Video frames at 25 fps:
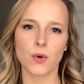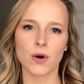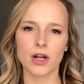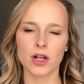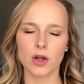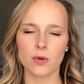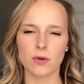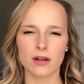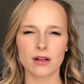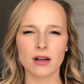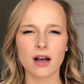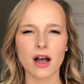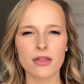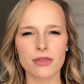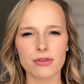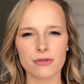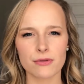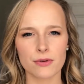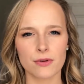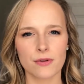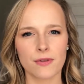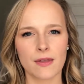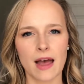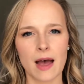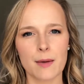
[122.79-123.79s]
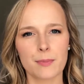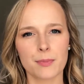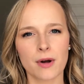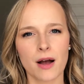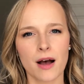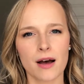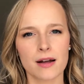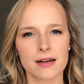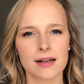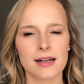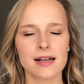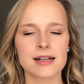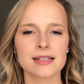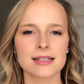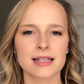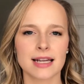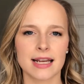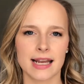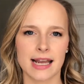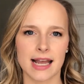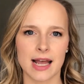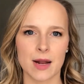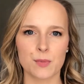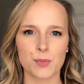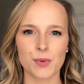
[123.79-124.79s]
oil will cut through that product
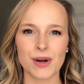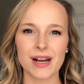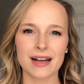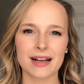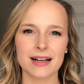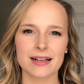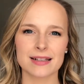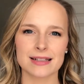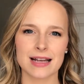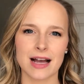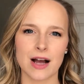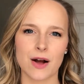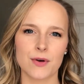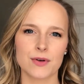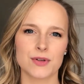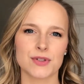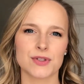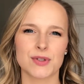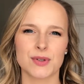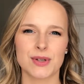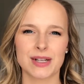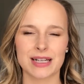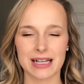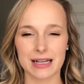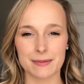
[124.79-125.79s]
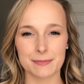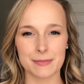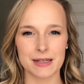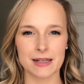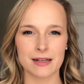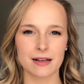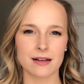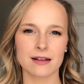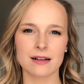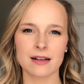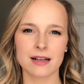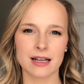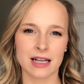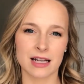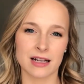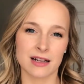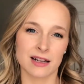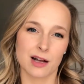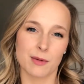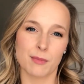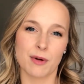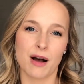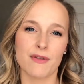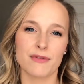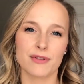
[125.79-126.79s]
and break it down so it can
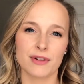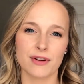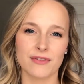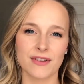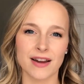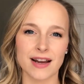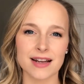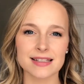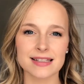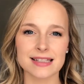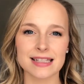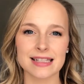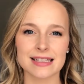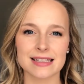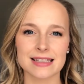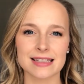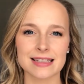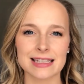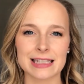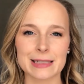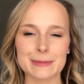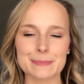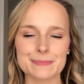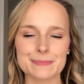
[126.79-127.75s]
come off your face easily.